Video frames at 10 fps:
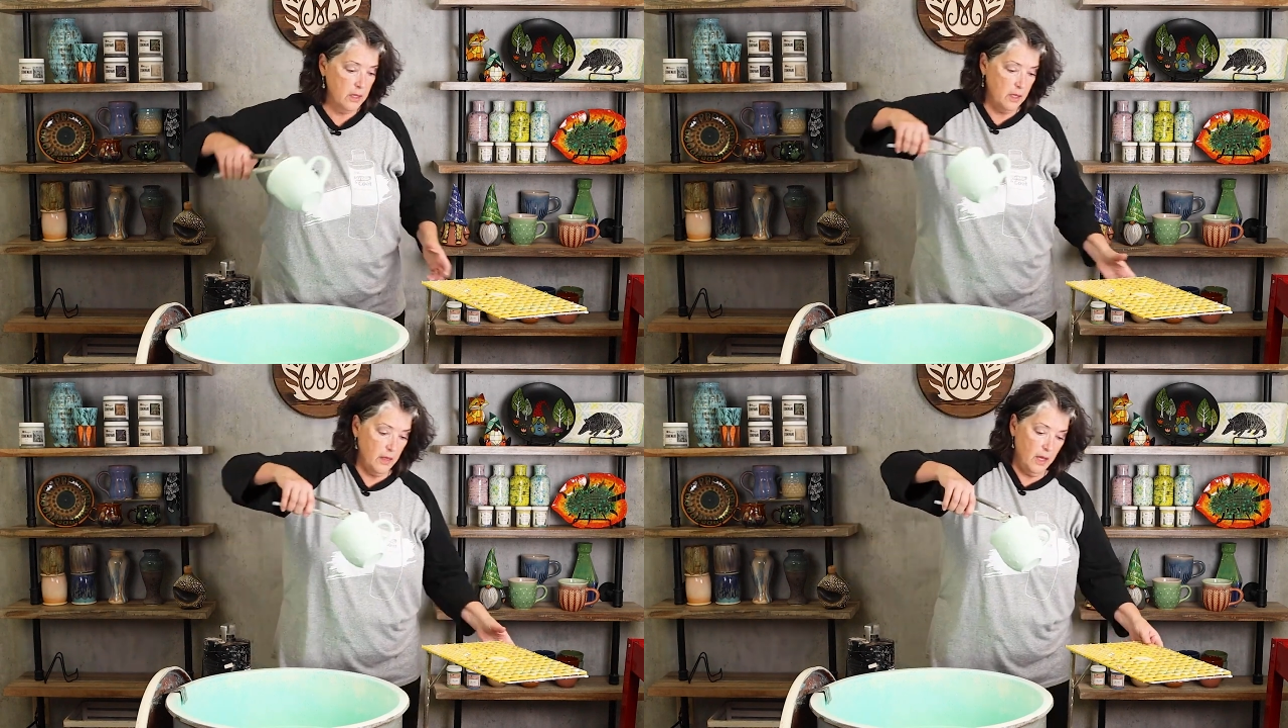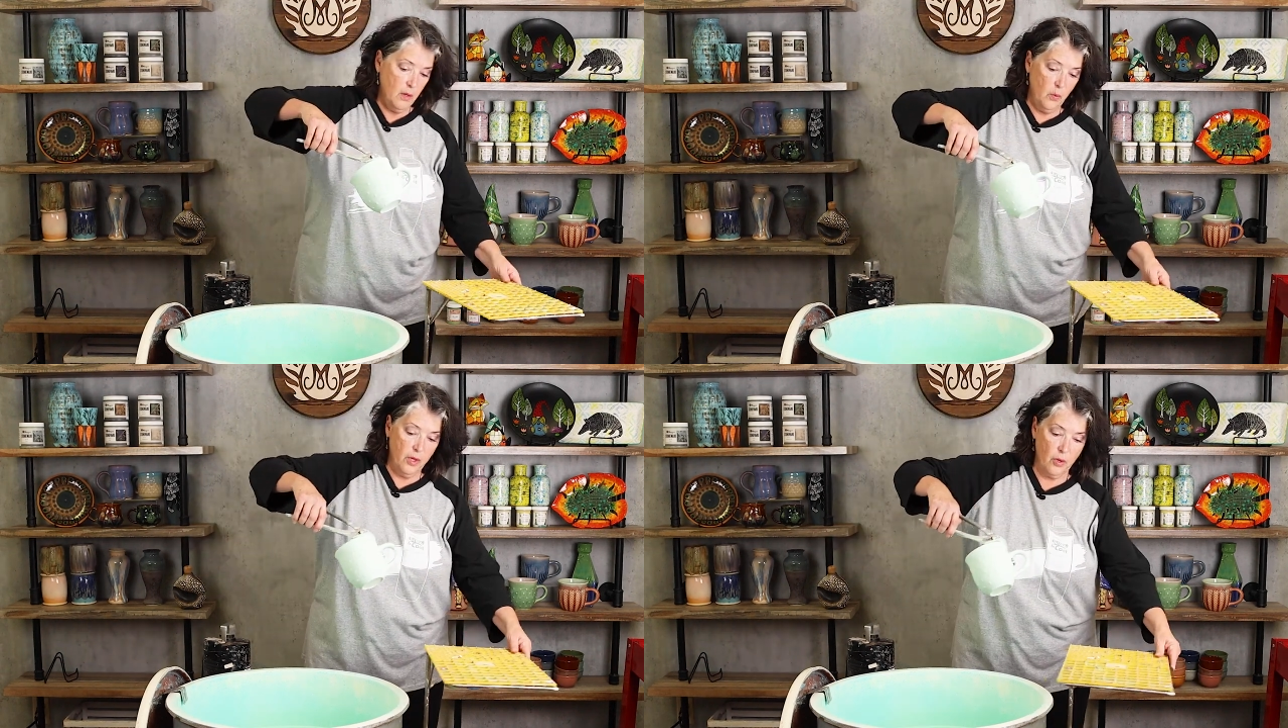And
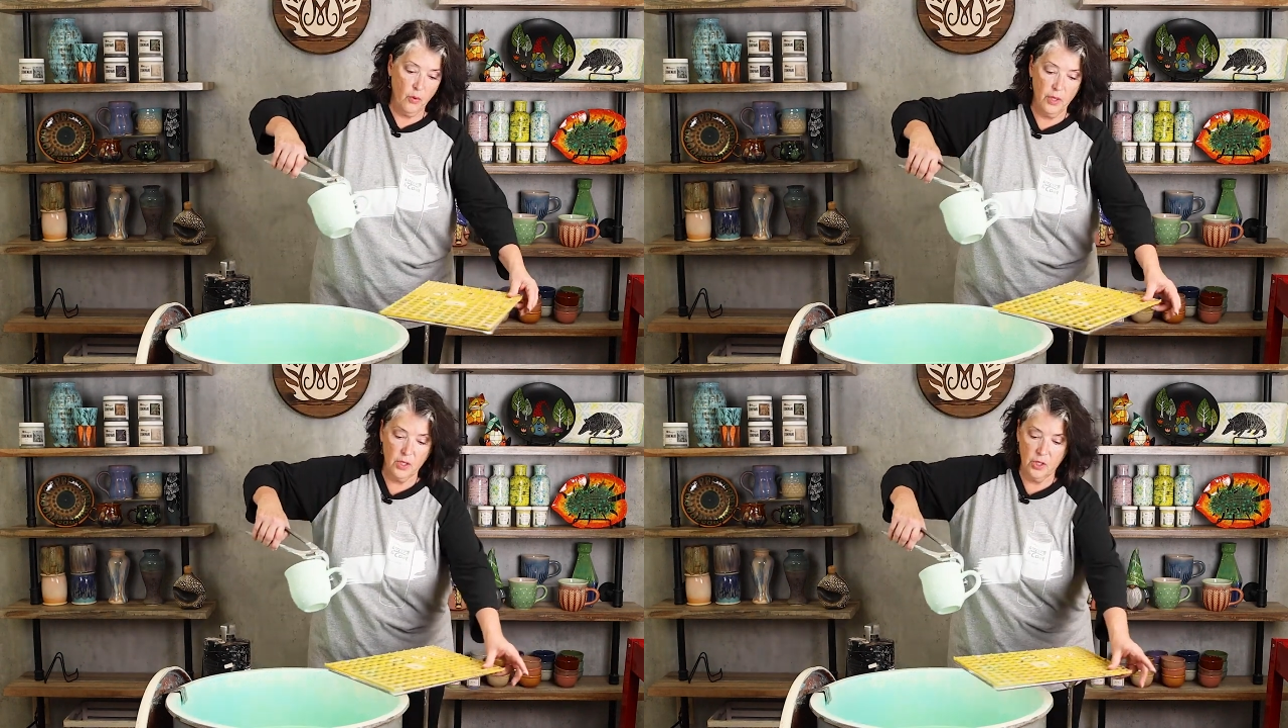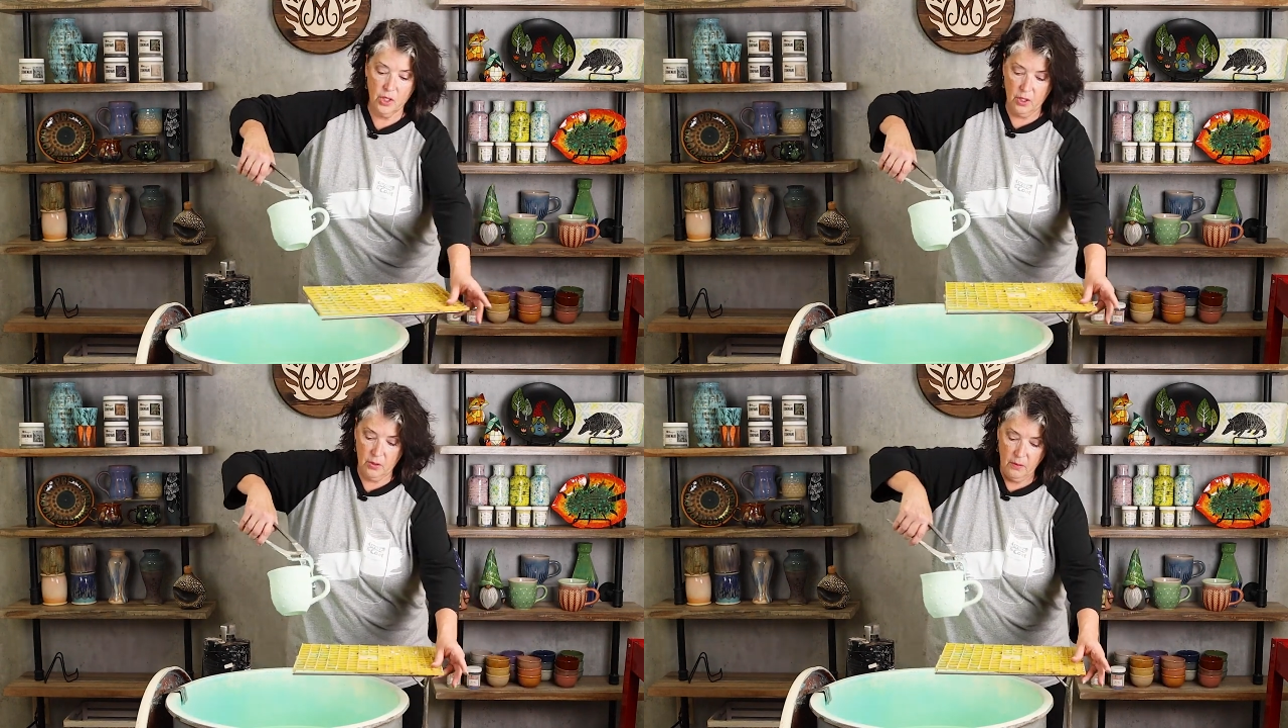then what you're going to
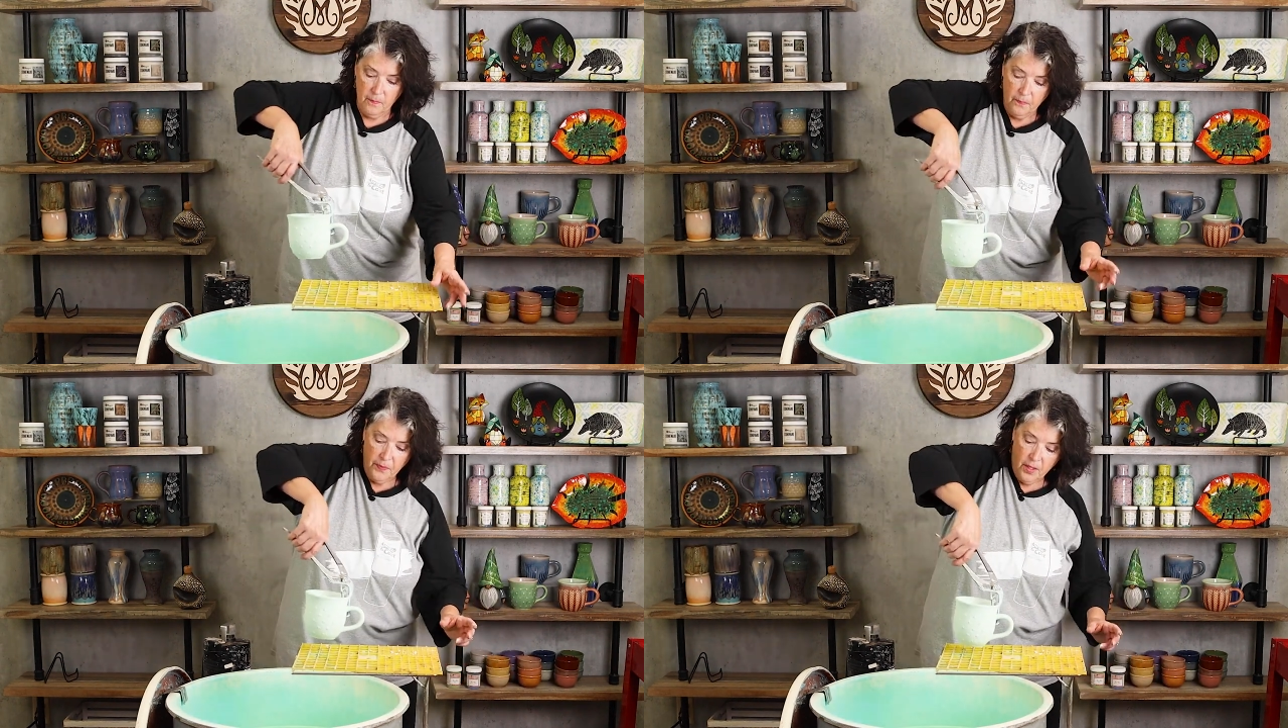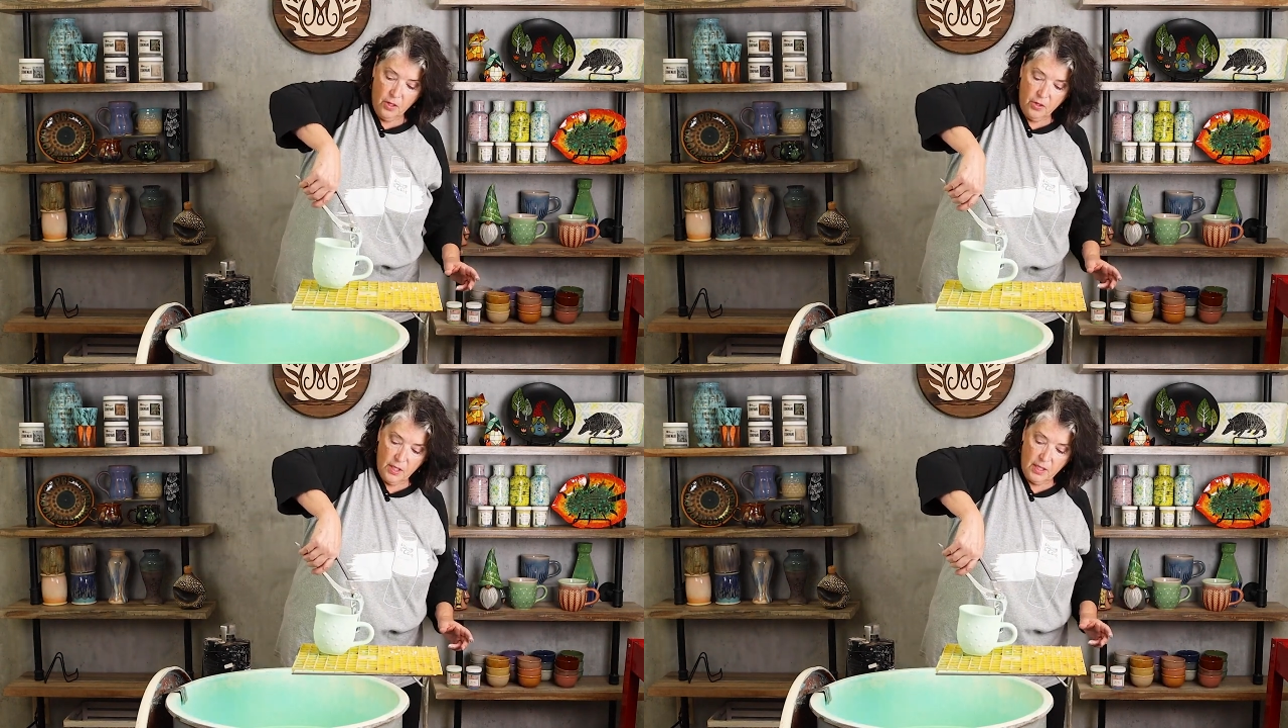do,
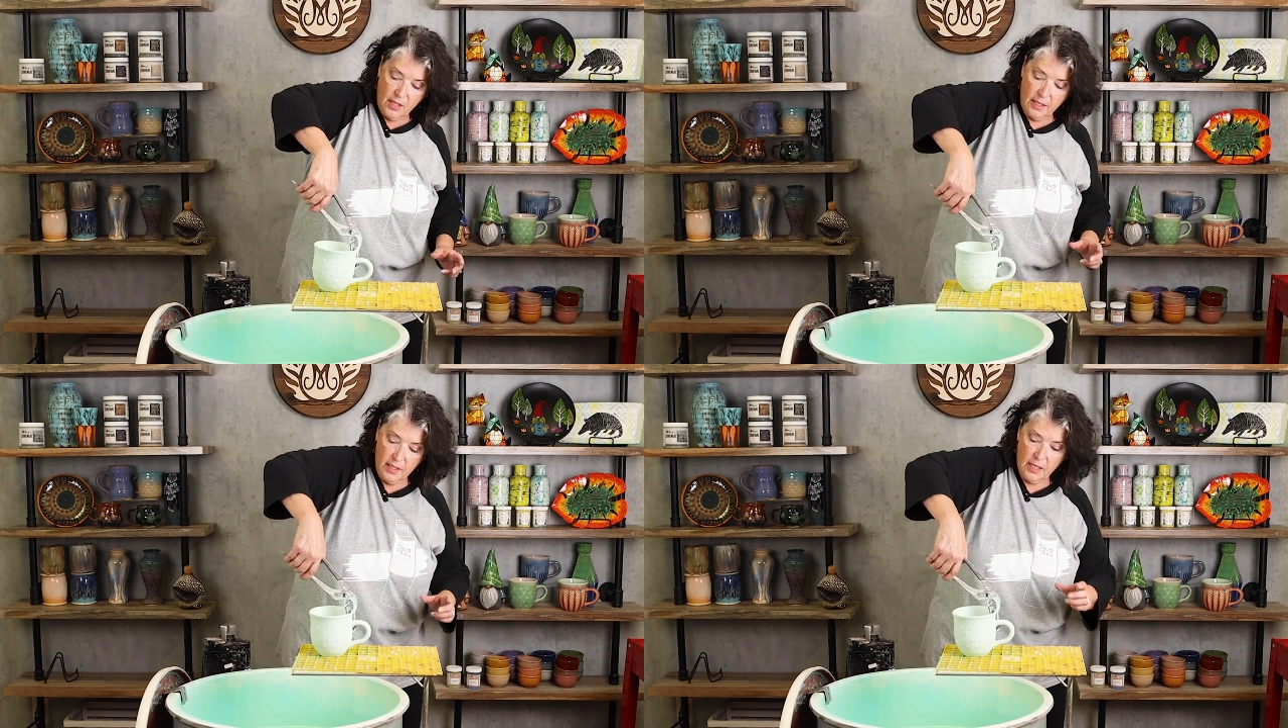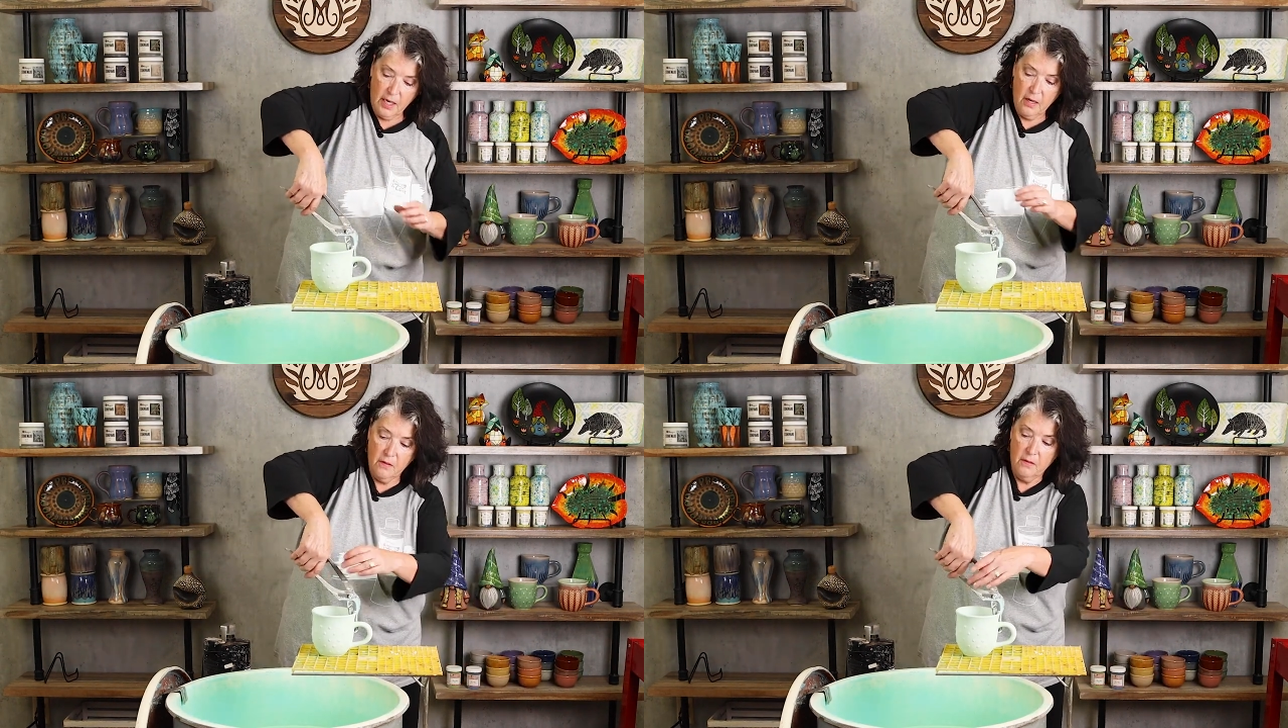you just set it
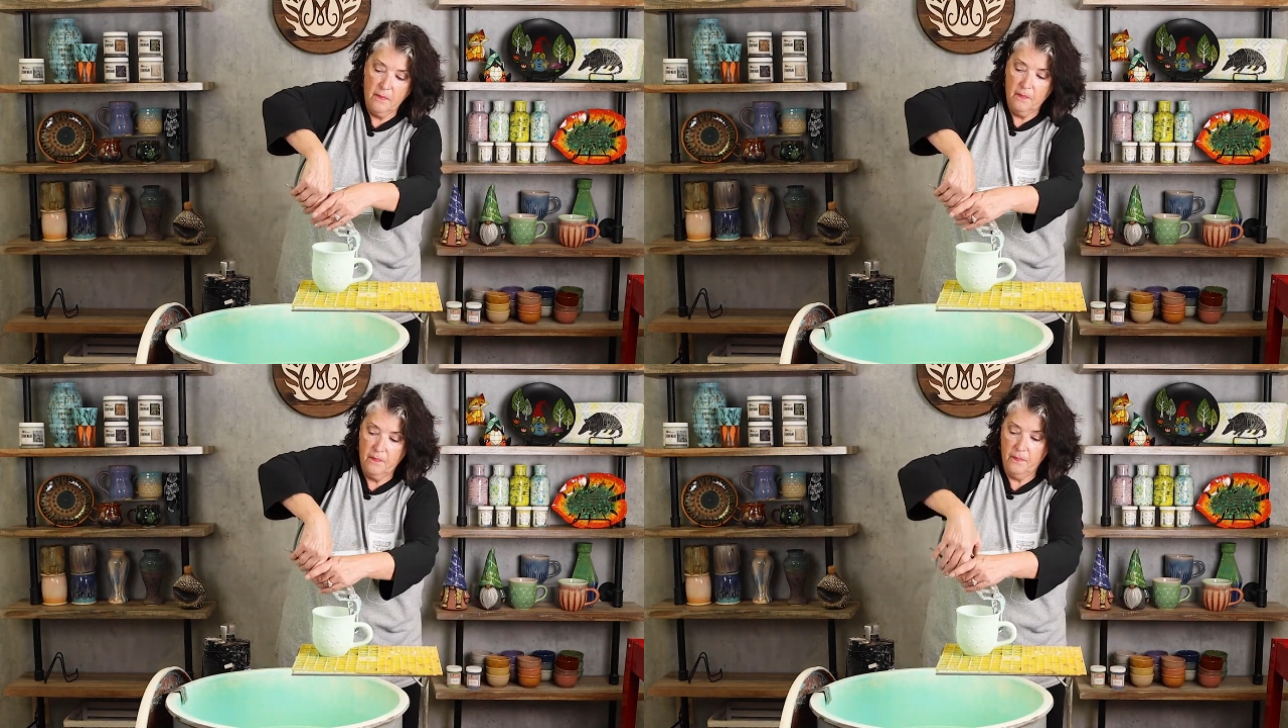down,